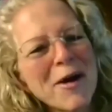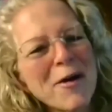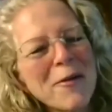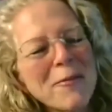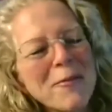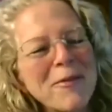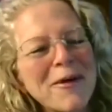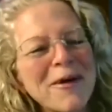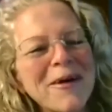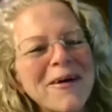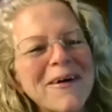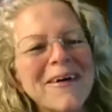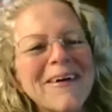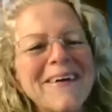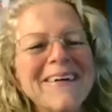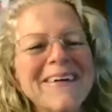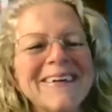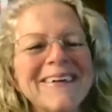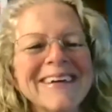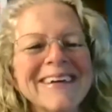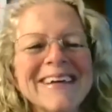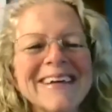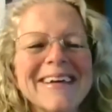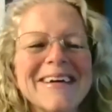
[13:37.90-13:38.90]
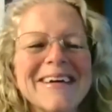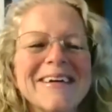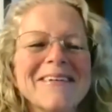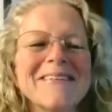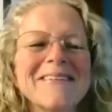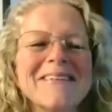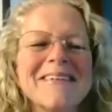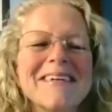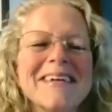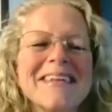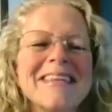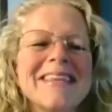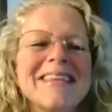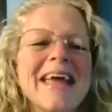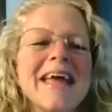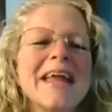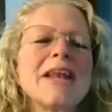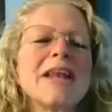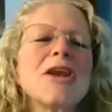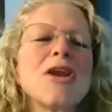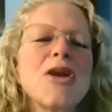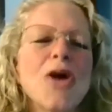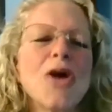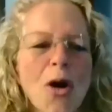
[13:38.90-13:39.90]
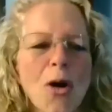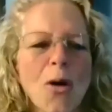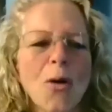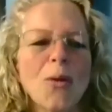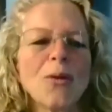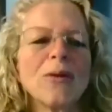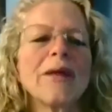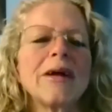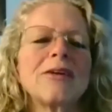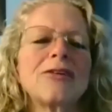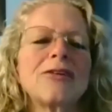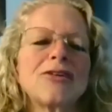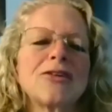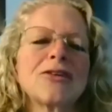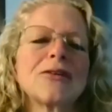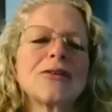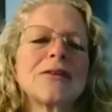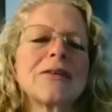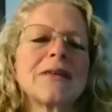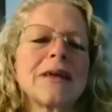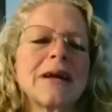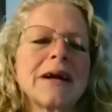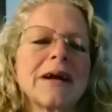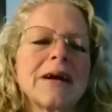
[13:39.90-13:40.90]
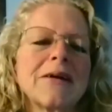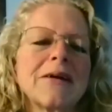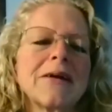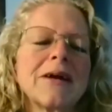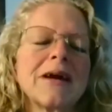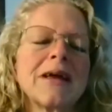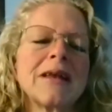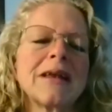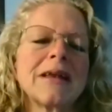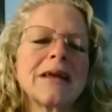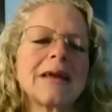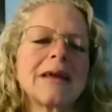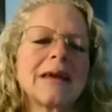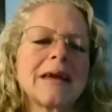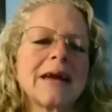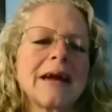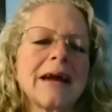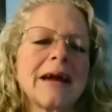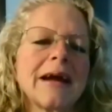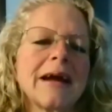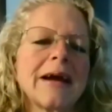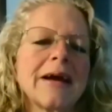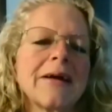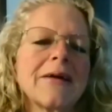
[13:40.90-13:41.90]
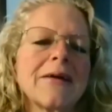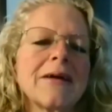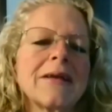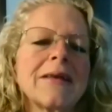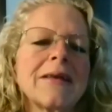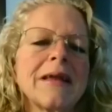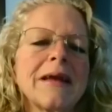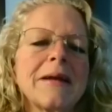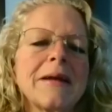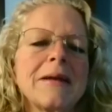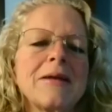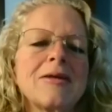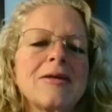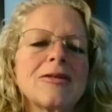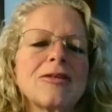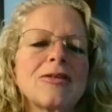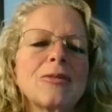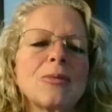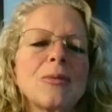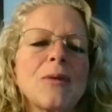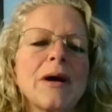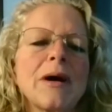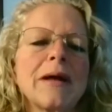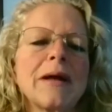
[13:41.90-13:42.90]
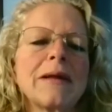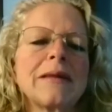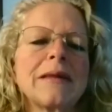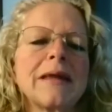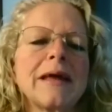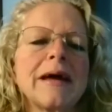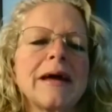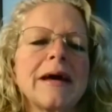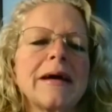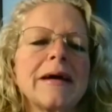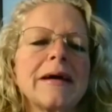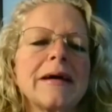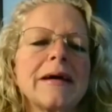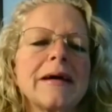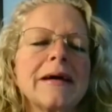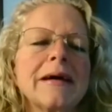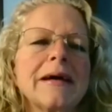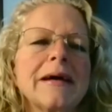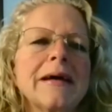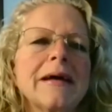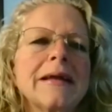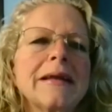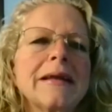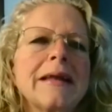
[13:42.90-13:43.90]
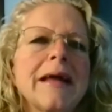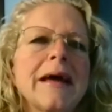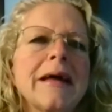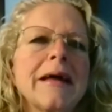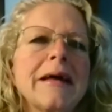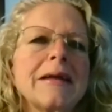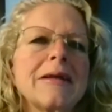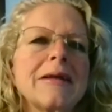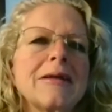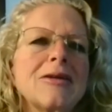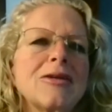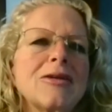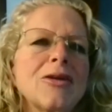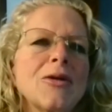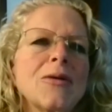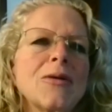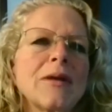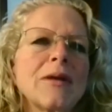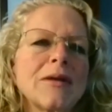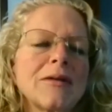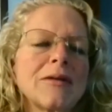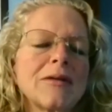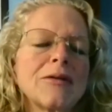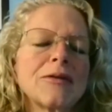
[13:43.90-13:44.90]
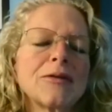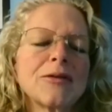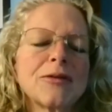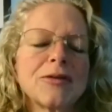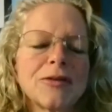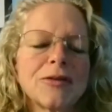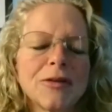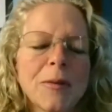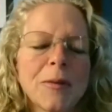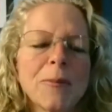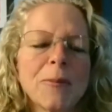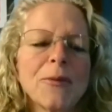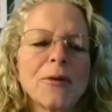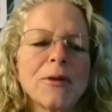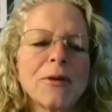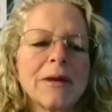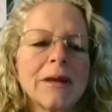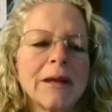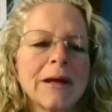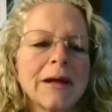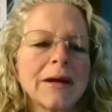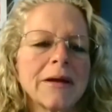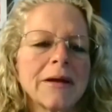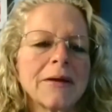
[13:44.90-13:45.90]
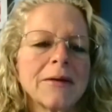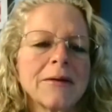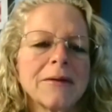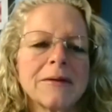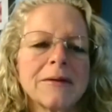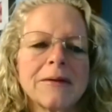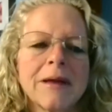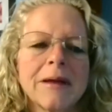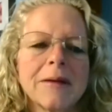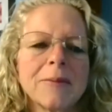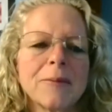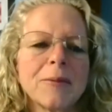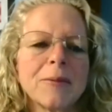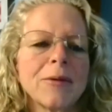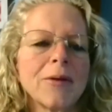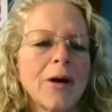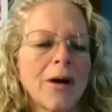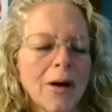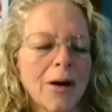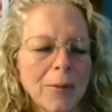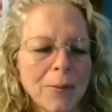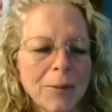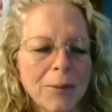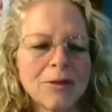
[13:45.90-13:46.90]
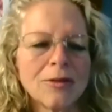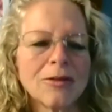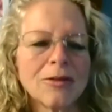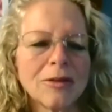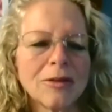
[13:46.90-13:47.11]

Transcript: elbow. They know that you're there and they care, and they just want that to know that there's someone there that will always